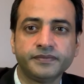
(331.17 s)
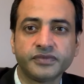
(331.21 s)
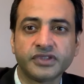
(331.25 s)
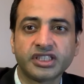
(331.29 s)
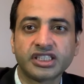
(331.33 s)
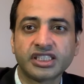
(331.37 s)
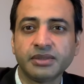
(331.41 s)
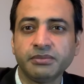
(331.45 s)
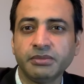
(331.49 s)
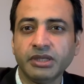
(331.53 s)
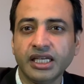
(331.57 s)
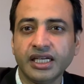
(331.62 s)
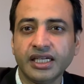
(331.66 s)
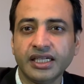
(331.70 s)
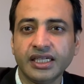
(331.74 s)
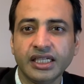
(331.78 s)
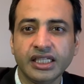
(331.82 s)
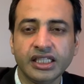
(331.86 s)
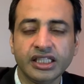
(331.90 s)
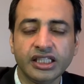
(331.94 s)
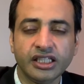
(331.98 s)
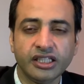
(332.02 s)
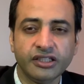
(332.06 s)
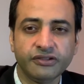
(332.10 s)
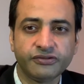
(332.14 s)

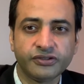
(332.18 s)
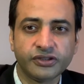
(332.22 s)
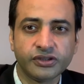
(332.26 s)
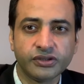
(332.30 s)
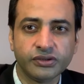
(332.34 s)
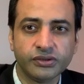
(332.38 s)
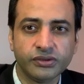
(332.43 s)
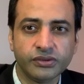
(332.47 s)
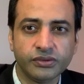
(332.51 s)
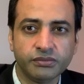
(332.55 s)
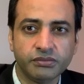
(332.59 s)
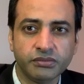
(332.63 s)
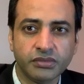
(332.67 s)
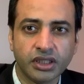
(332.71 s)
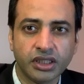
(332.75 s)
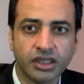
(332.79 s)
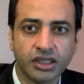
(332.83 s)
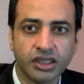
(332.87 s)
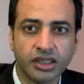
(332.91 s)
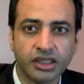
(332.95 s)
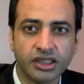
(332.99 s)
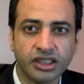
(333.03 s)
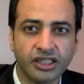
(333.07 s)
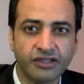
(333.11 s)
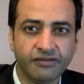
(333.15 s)
Similarly, if you
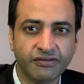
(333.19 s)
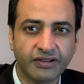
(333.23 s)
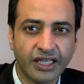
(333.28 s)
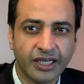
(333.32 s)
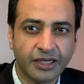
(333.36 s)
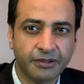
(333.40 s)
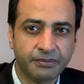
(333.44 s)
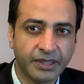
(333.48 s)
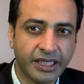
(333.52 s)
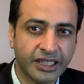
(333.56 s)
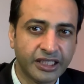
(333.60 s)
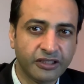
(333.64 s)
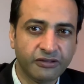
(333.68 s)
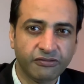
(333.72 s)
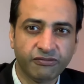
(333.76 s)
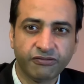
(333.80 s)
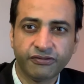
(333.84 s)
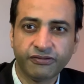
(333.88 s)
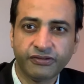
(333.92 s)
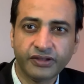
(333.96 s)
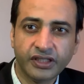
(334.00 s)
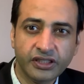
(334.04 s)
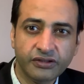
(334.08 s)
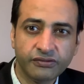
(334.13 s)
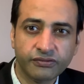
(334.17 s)
develop any
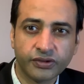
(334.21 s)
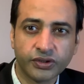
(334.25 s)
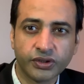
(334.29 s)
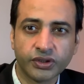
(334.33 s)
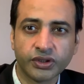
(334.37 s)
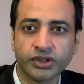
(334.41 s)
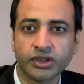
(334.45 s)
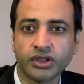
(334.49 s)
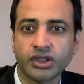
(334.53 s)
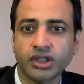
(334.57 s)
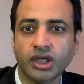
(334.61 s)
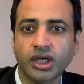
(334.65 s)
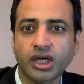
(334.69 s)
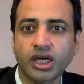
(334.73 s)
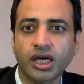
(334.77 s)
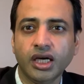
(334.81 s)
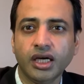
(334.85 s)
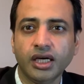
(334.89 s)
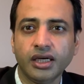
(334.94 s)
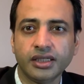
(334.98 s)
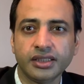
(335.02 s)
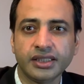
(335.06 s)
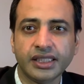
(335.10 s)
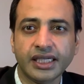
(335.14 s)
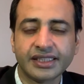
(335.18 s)
fever,
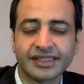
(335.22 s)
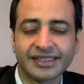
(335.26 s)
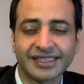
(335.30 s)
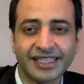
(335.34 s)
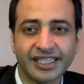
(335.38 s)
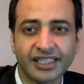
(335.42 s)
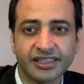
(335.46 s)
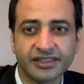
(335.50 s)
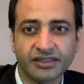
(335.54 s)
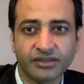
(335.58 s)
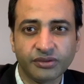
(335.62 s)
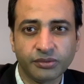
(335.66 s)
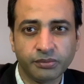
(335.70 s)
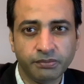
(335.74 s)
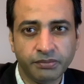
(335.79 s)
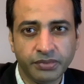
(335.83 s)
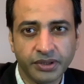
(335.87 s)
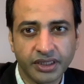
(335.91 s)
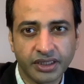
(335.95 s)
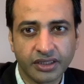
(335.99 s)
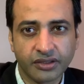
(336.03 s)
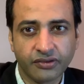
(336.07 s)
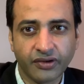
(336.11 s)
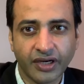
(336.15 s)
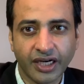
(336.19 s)
that's another
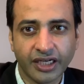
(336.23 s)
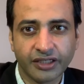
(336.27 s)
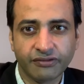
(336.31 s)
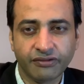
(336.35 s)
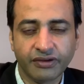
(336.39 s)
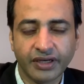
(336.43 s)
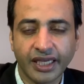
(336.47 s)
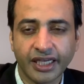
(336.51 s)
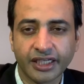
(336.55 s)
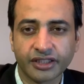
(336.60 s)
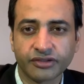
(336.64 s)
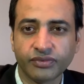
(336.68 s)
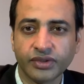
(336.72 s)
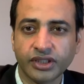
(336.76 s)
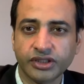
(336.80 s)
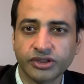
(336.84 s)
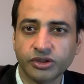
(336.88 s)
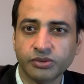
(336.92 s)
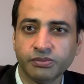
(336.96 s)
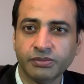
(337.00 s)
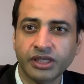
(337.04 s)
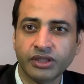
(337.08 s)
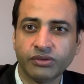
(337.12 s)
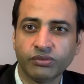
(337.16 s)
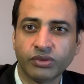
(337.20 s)
big red flag when
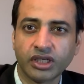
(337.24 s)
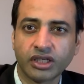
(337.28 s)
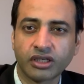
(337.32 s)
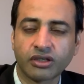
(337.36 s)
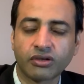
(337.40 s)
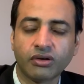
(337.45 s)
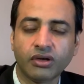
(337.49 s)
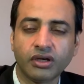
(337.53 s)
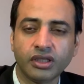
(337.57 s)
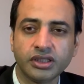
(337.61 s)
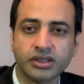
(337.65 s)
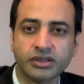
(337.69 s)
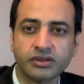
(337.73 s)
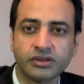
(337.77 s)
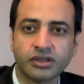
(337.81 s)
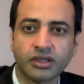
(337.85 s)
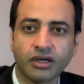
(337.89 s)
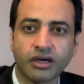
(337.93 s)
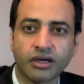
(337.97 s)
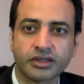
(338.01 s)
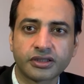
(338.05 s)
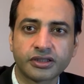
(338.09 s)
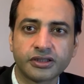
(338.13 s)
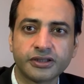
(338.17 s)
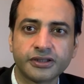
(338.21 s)
you may want to call your
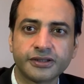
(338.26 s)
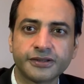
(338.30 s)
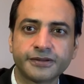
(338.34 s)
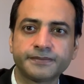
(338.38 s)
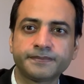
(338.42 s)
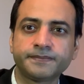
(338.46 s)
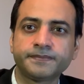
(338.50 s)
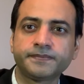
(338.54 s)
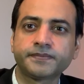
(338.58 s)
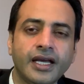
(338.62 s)
doctor.